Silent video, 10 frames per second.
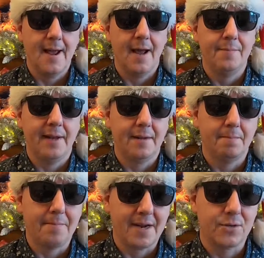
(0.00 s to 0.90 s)
and make them
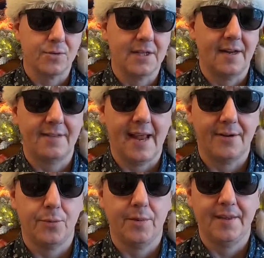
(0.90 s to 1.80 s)
battle to the
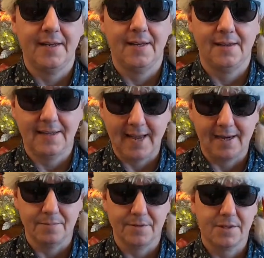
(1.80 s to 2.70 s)
death within the
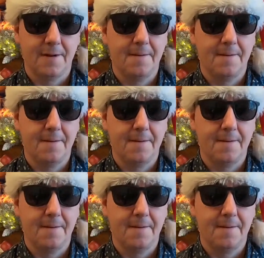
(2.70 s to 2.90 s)
games.